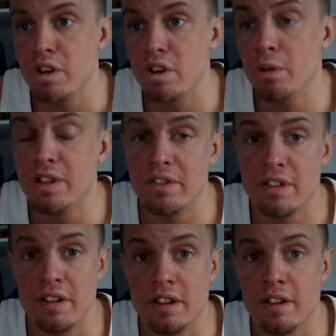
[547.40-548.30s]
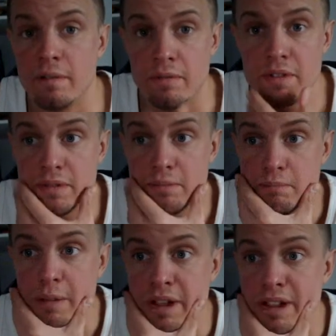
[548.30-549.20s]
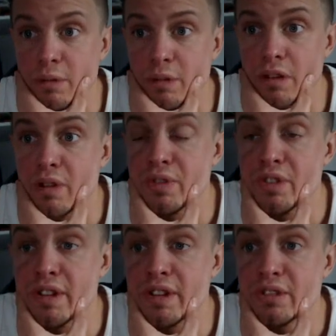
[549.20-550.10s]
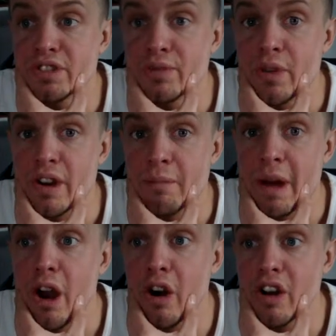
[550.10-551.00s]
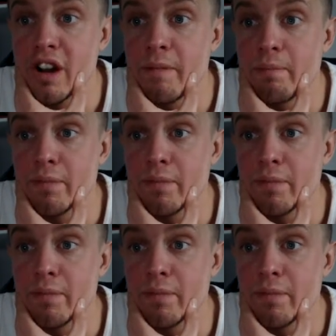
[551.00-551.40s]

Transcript: Note that maybe he will go to, he's also a friend of Matt Hardy.